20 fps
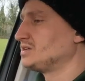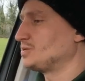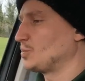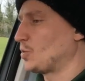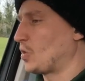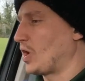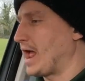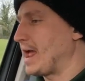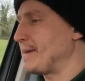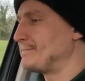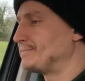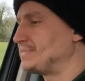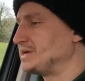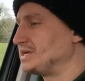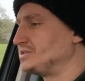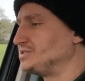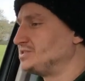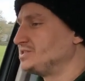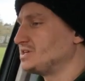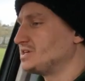So, we've got
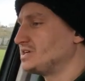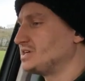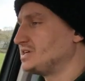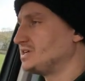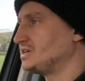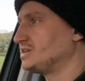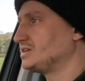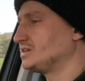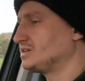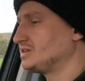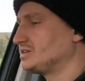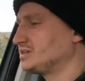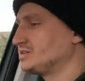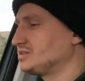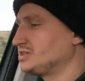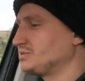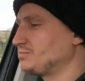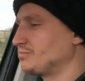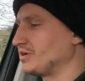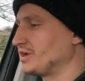MPG,
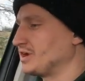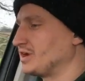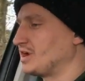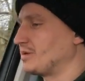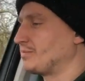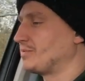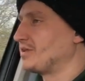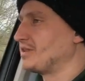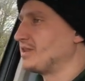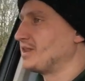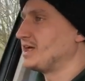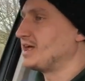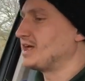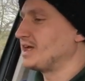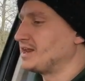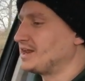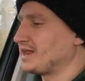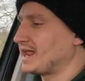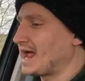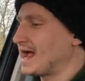just bringing it up on
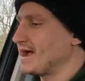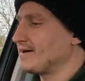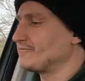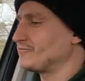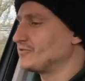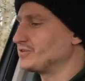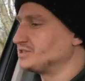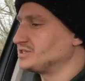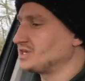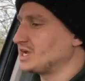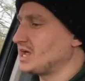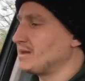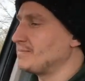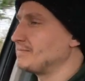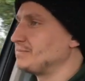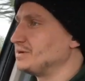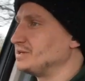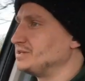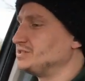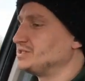there. The average
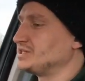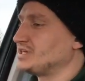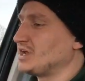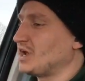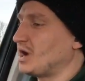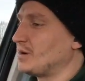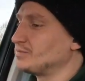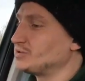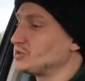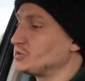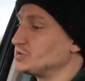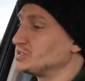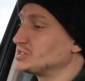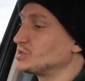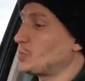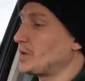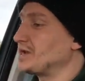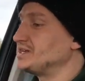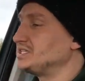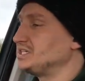MPG, I'm doing
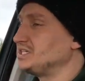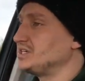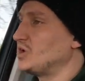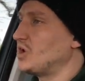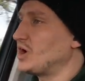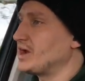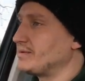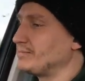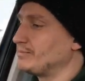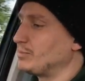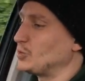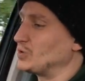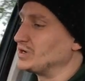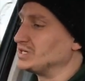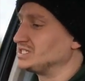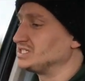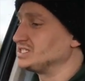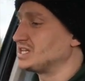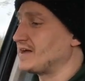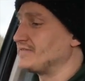
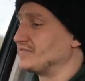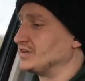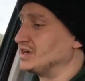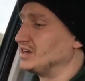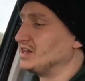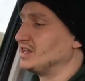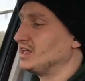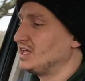29.7.